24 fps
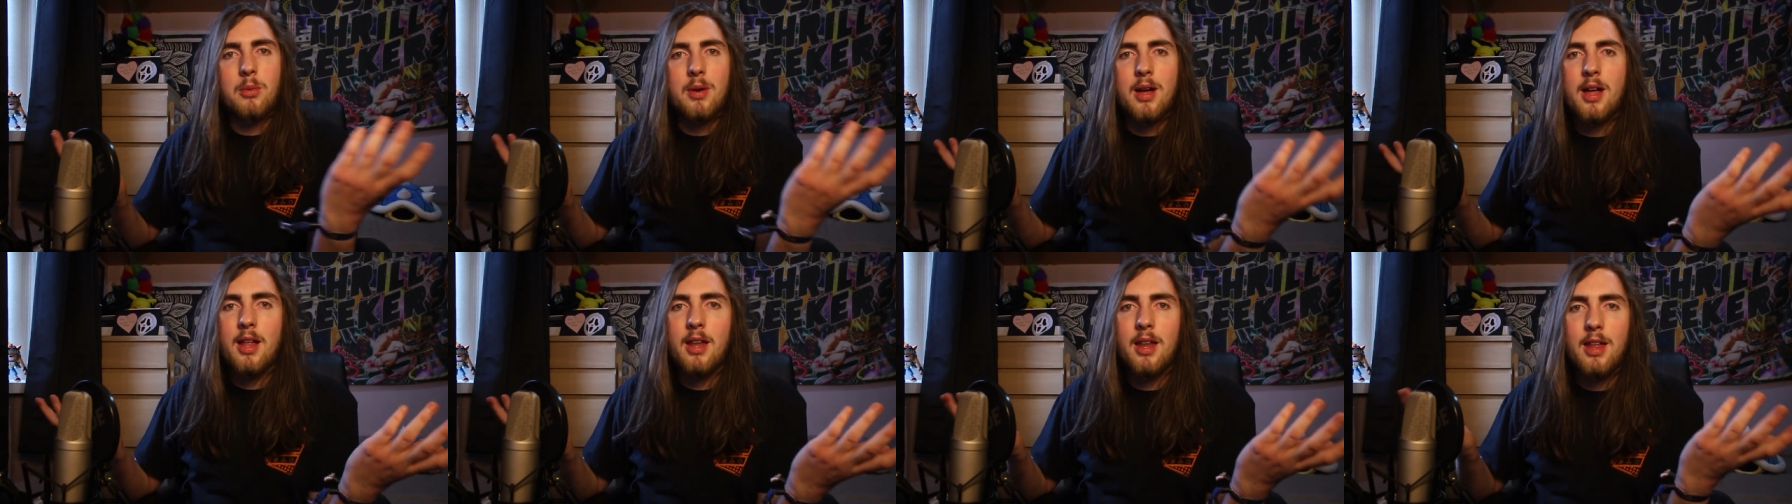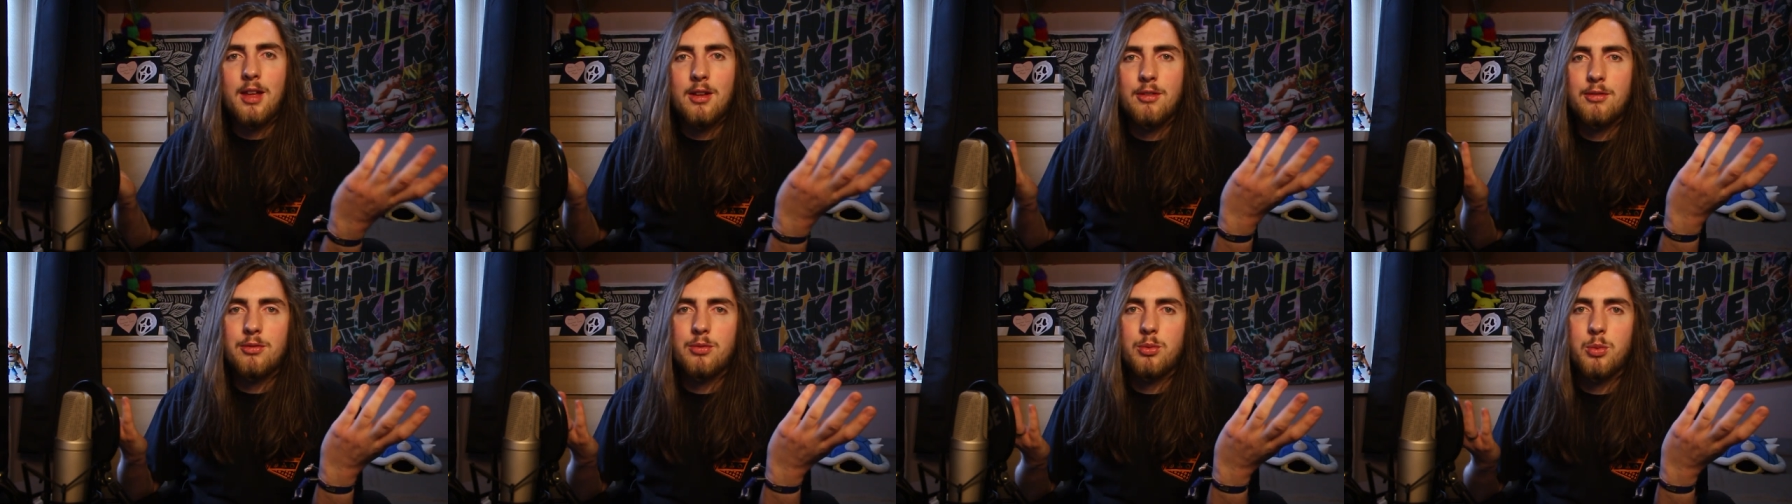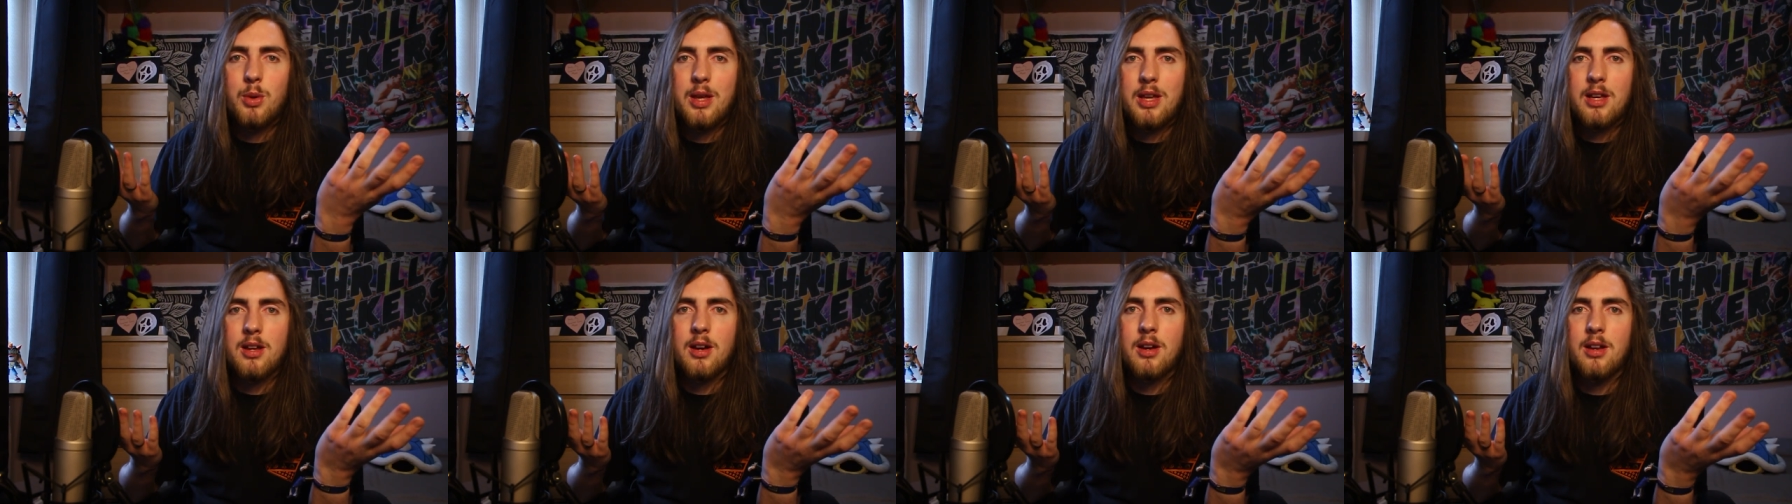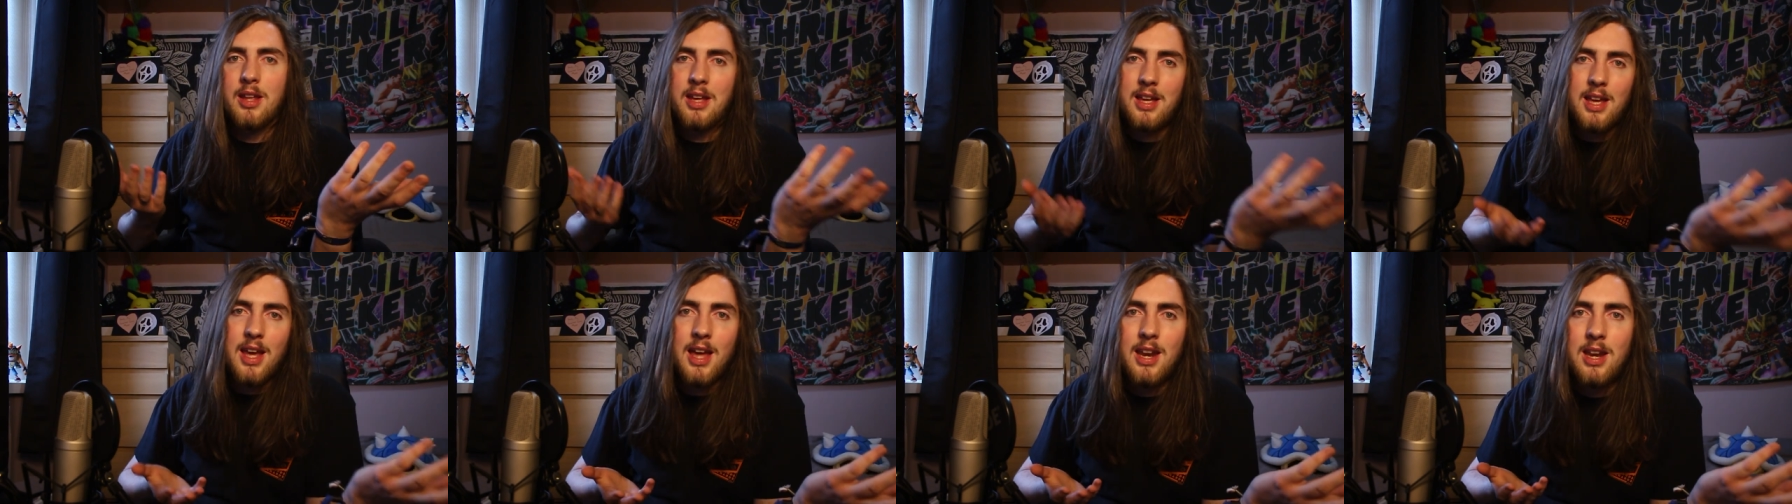well, if we can't
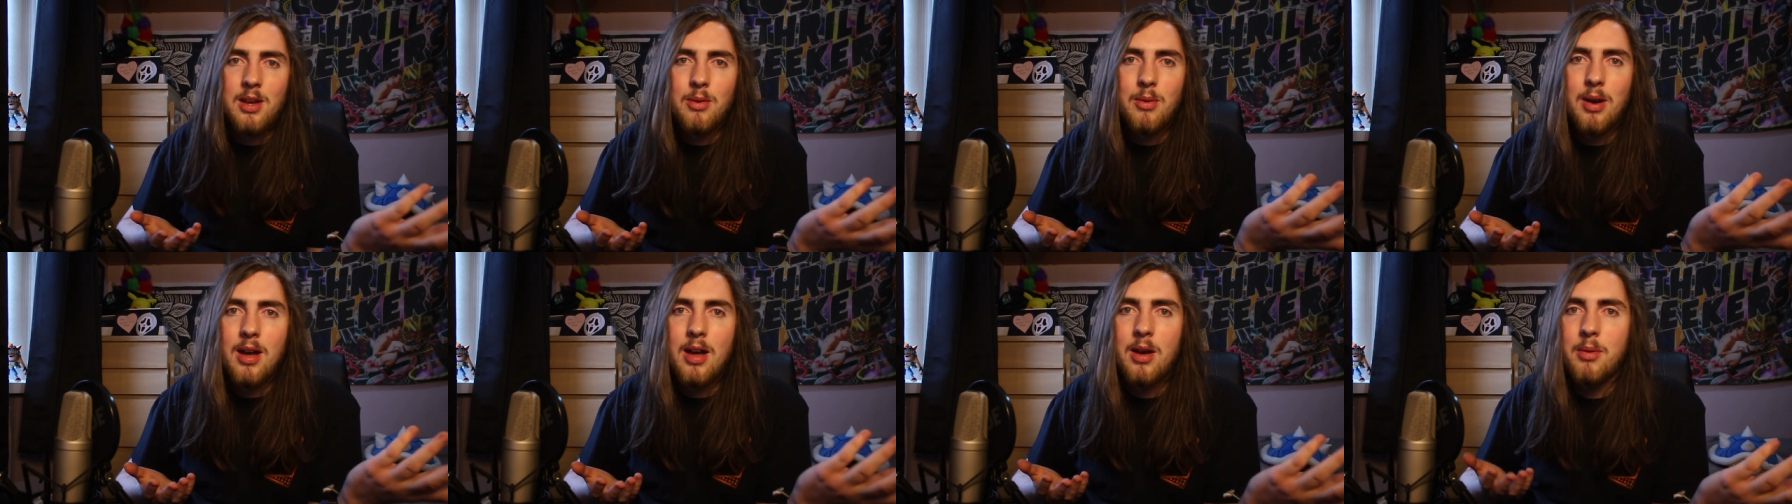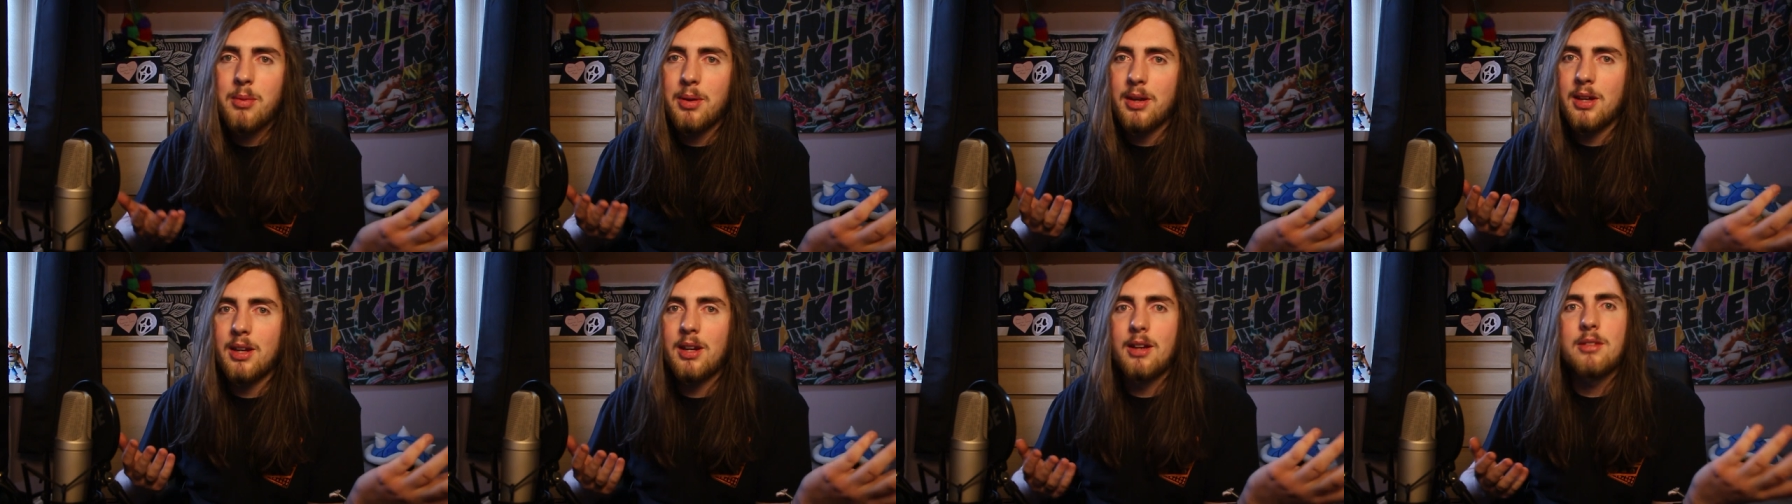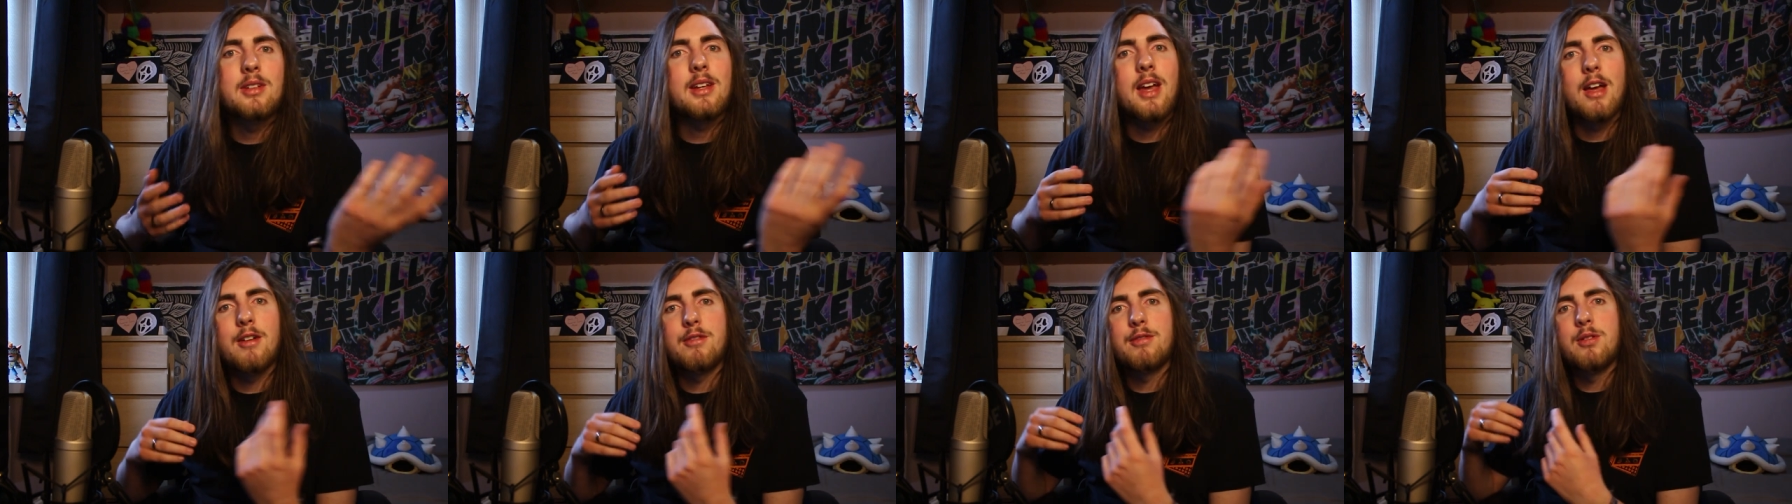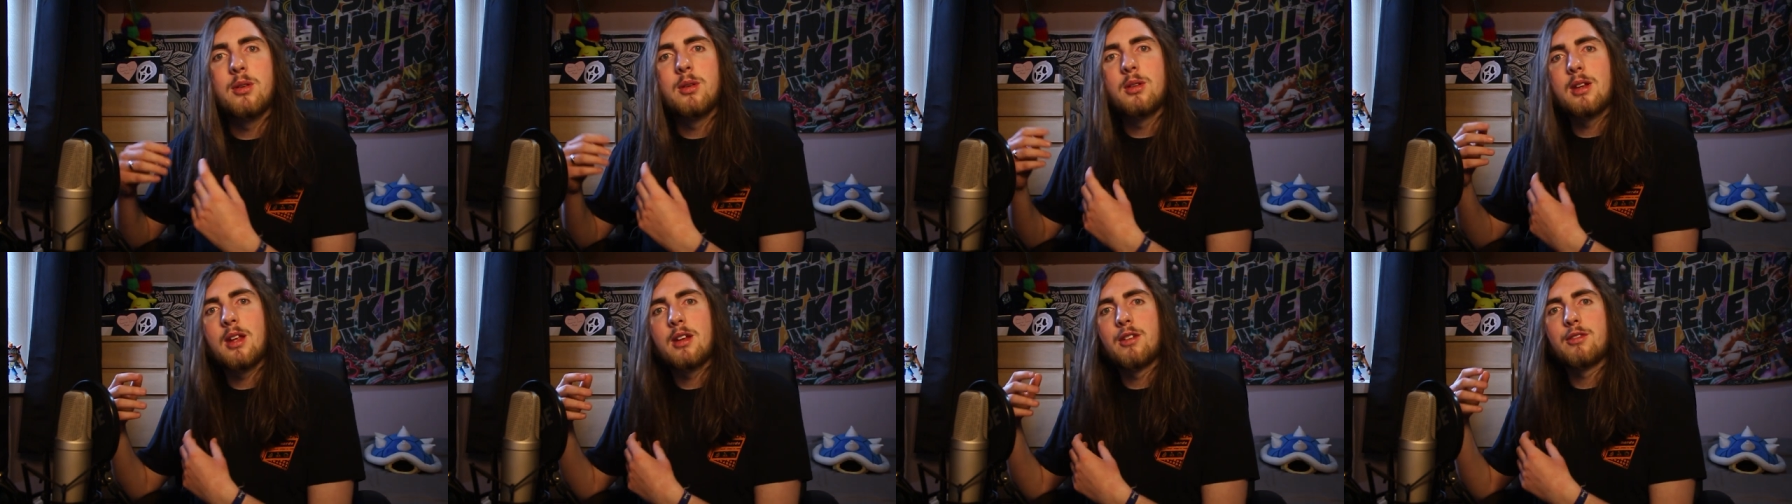eat anywhere, we're gonna have to get
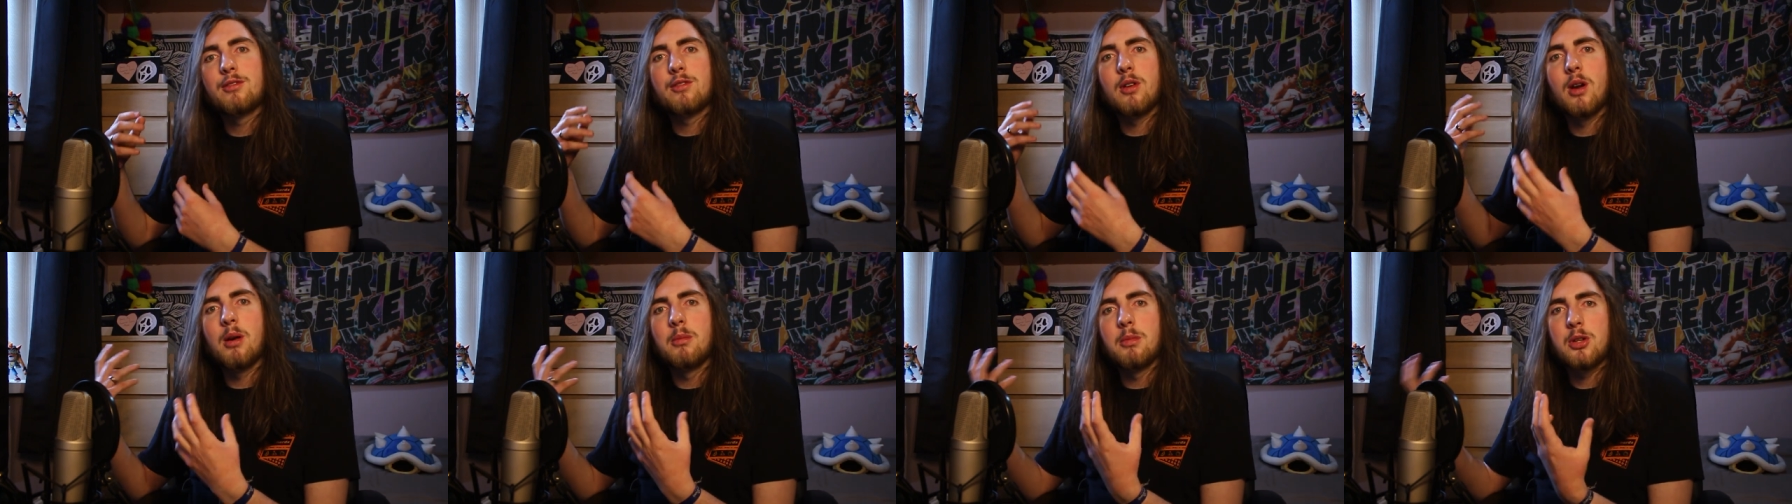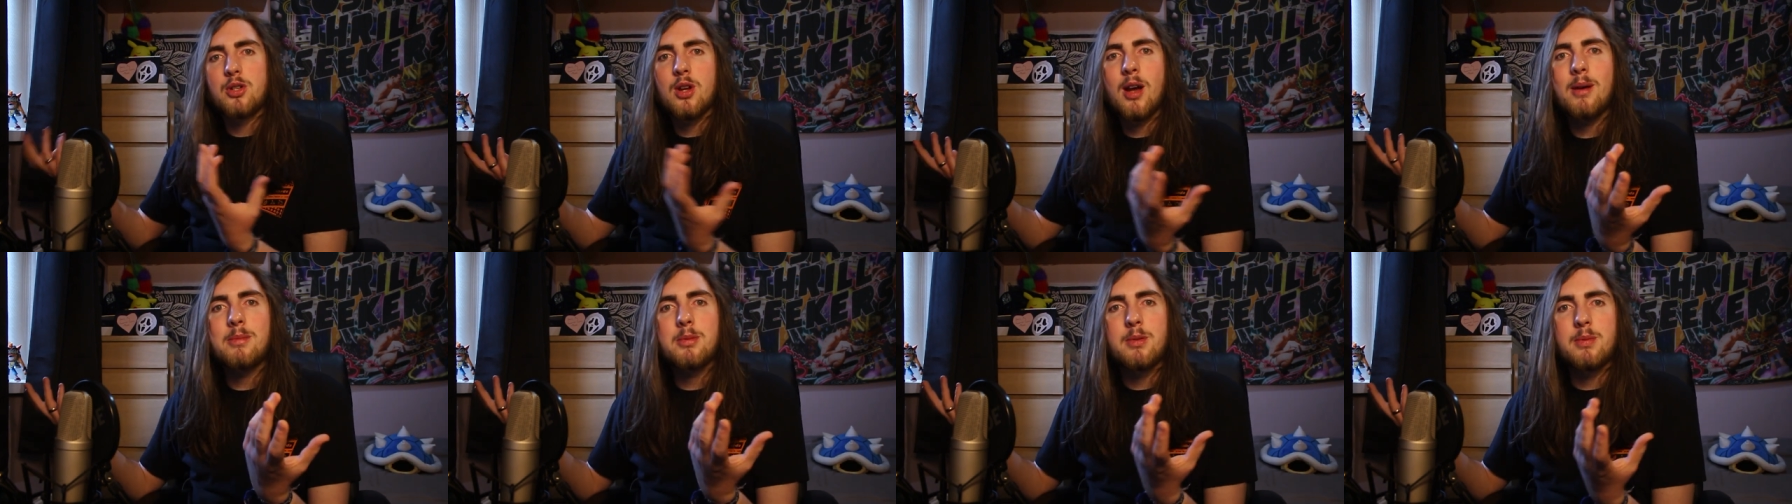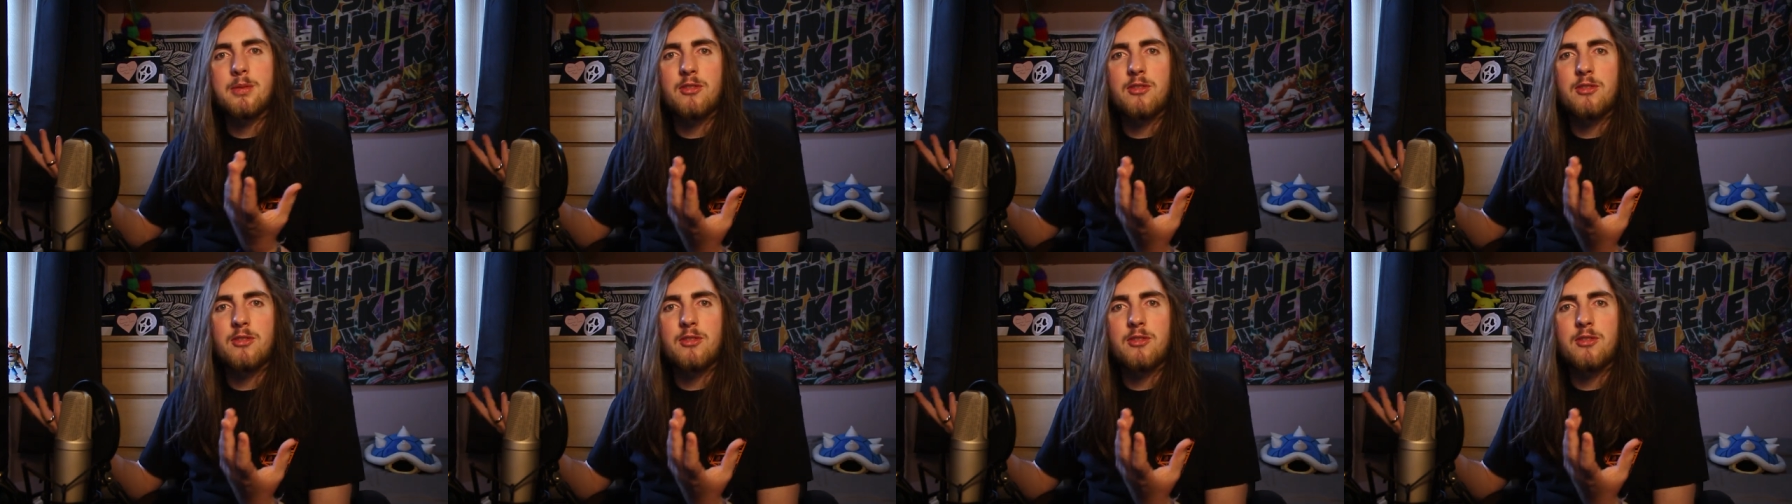food in from the shops